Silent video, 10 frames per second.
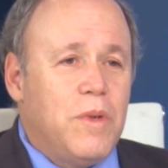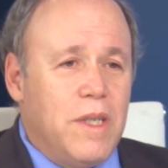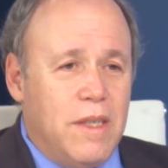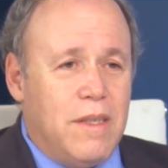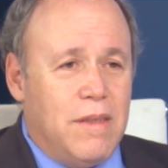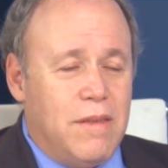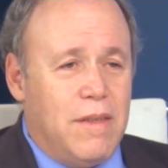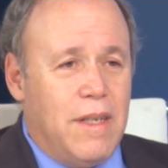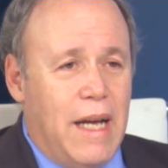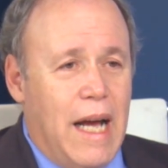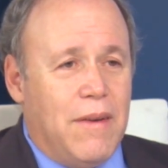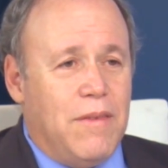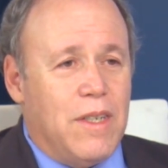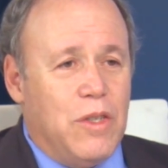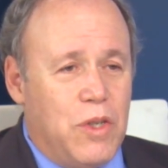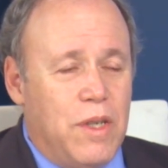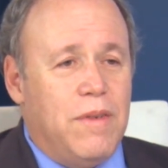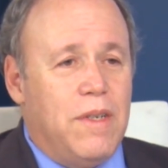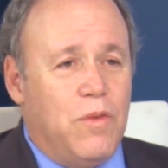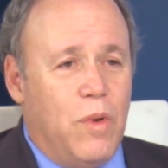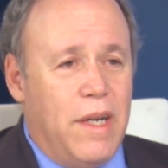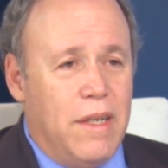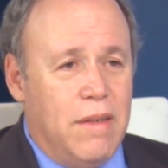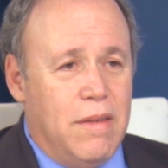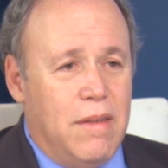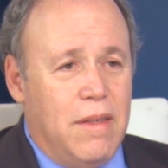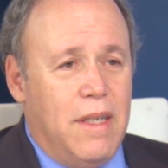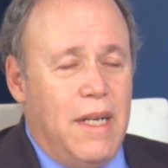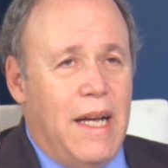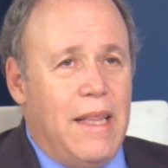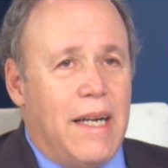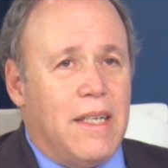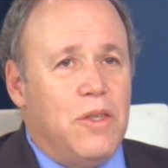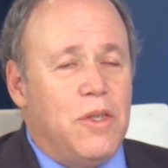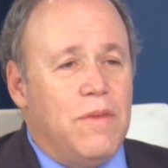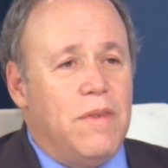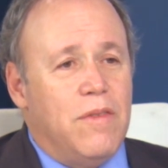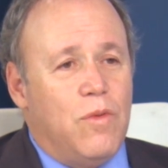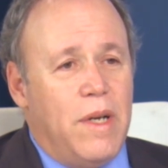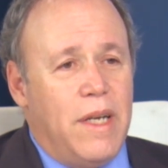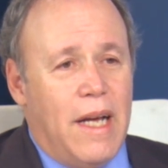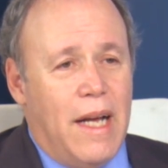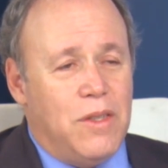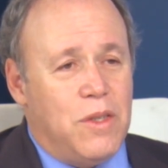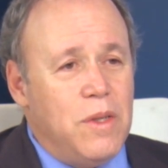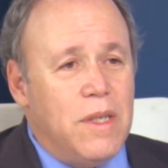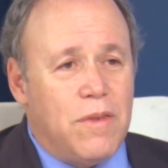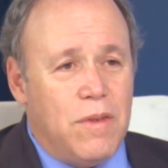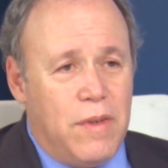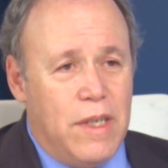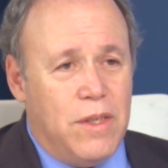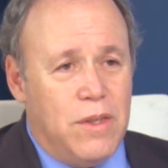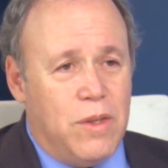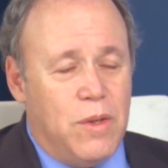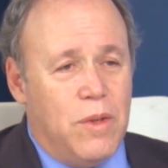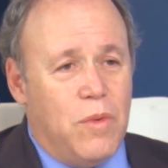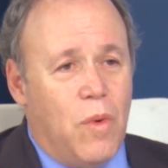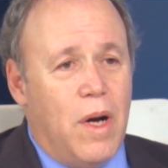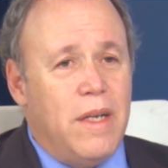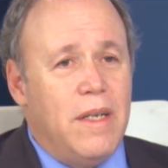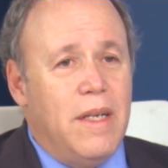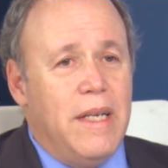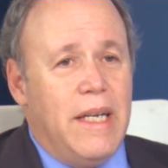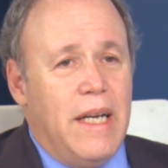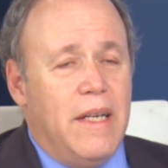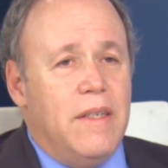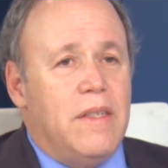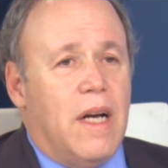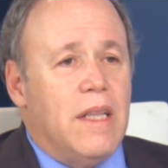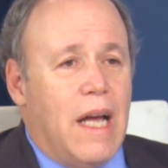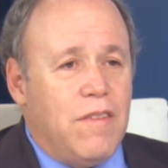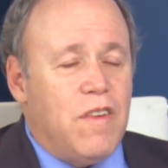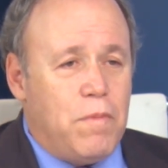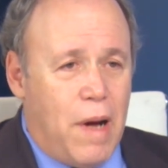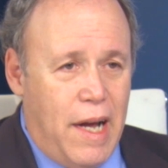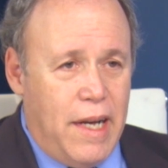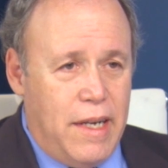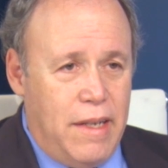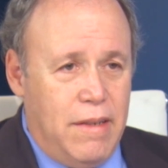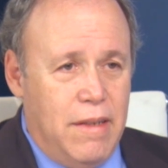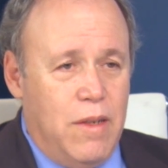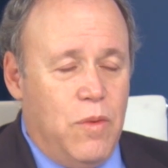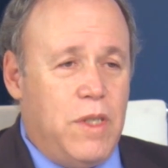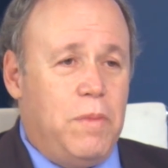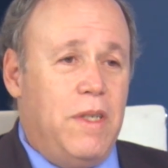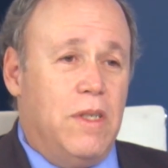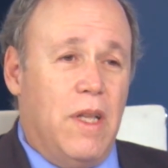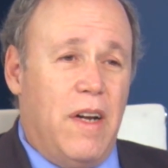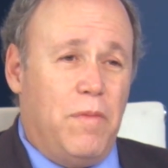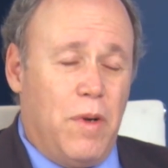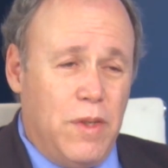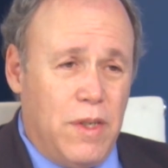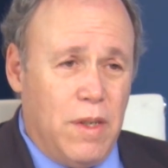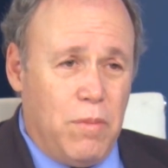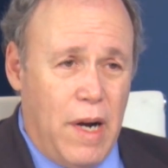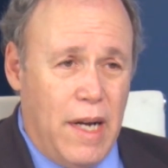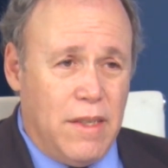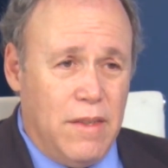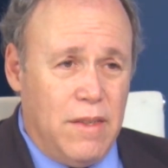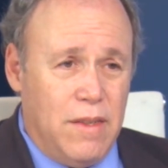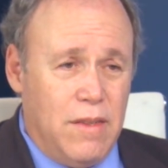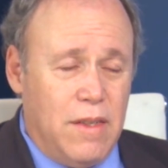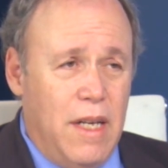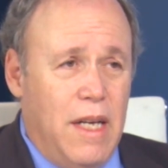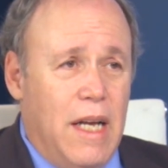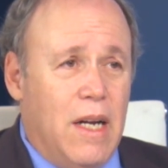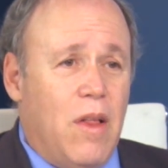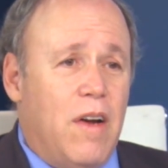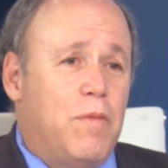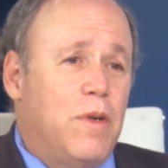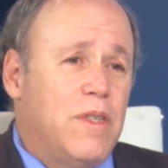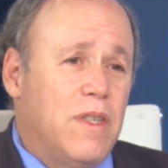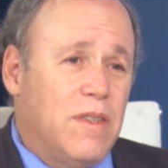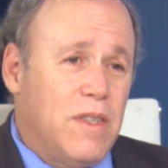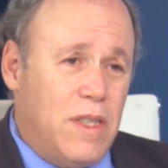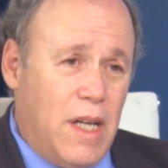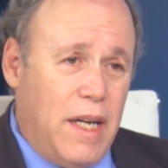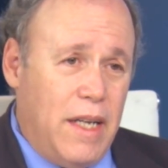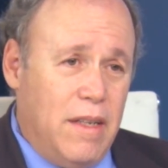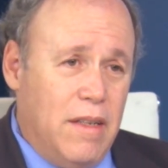religions have a conservative wing, and that conservative wing has two different features to it. One is a life of piety, which means a lot of personal practices and a lot of personal study.